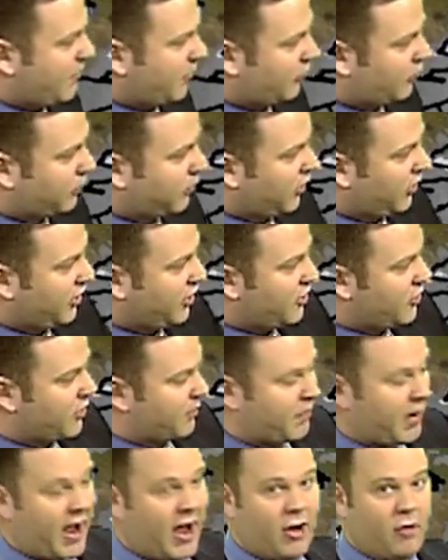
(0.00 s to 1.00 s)
It's really going to
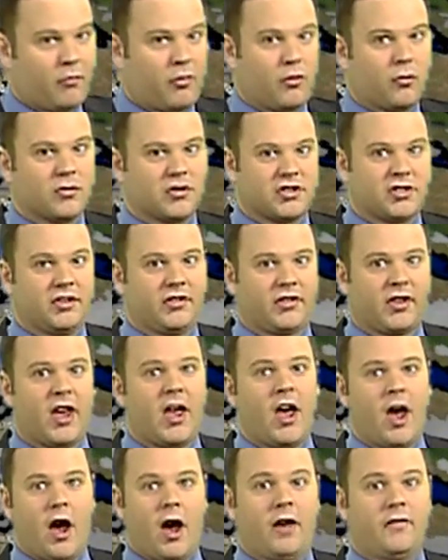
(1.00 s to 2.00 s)
pound portions
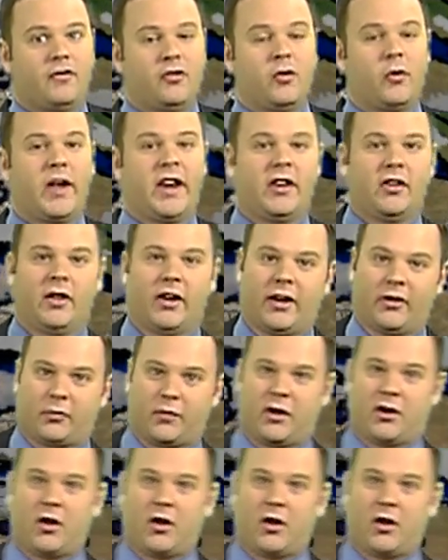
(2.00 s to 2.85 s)
of New England as we